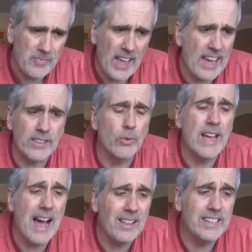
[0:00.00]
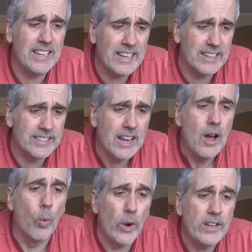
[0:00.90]
And the reality is,
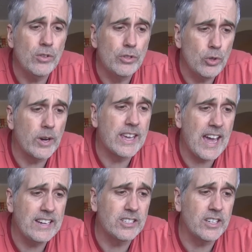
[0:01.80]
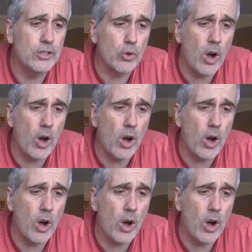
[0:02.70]
when you do occasionally